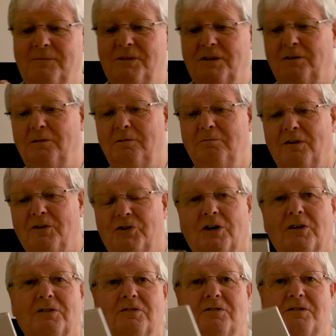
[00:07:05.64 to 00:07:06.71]
2
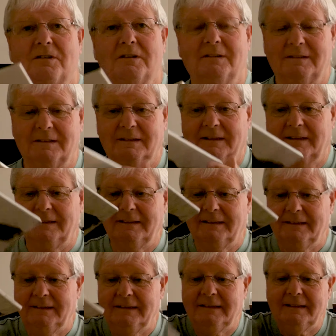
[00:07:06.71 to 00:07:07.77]
duds.
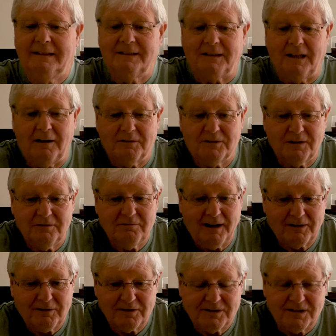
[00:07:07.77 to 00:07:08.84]
So 2
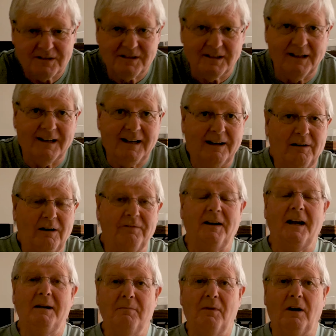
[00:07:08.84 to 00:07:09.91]
records to steer clear of,
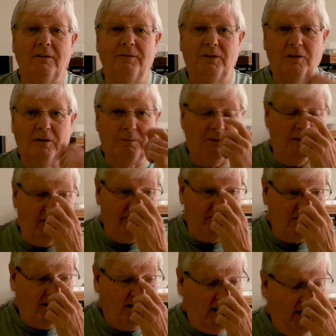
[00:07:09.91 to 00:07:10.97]
in my view, but
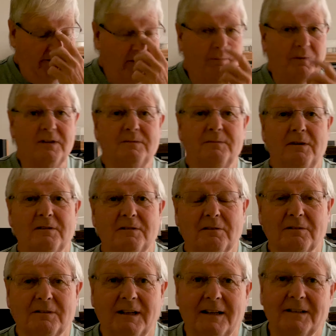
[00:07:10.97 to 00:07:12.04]
obviously everybody's
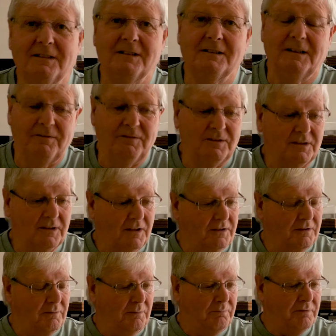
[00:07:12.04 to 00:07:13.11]
musical taste is different, and I
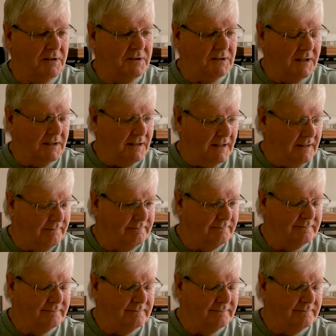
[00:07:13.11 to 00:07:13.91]
do appreciate that.